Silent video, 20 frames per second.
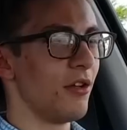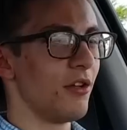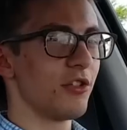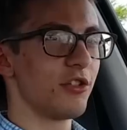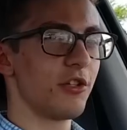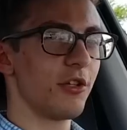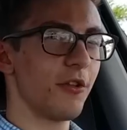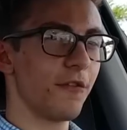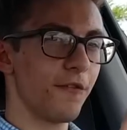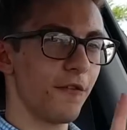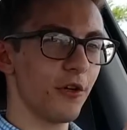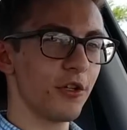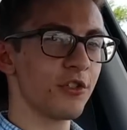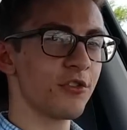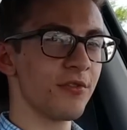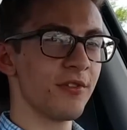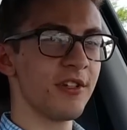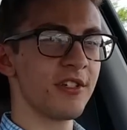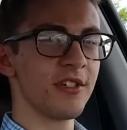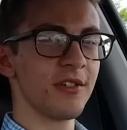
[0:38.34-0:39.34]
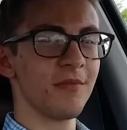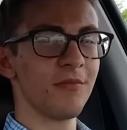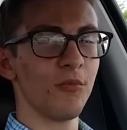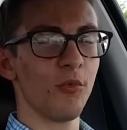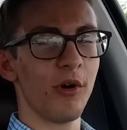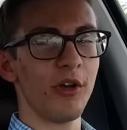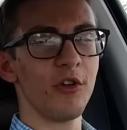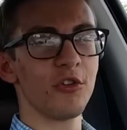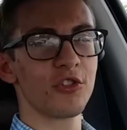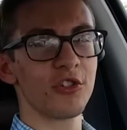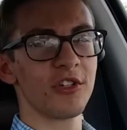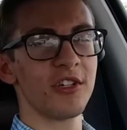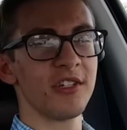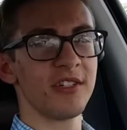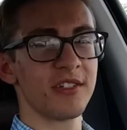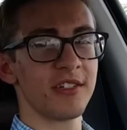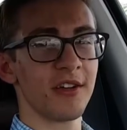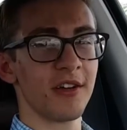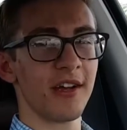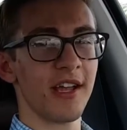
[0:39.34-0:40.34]
So the first reason why you should
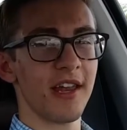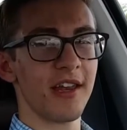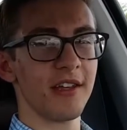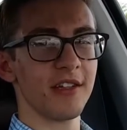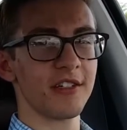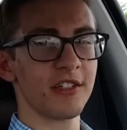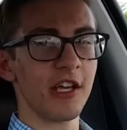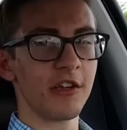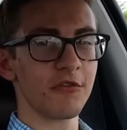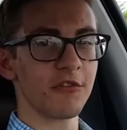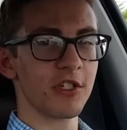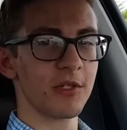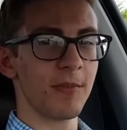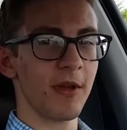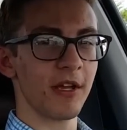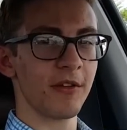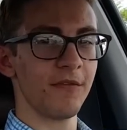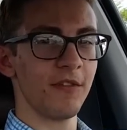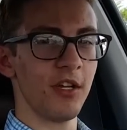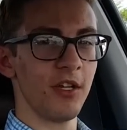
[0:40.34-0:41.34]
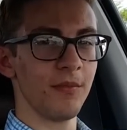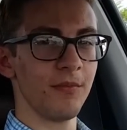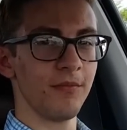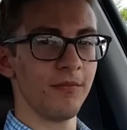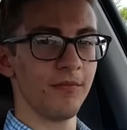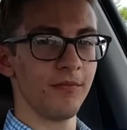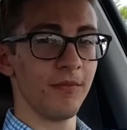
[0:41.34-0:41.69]
consider getting a Sentra Spec V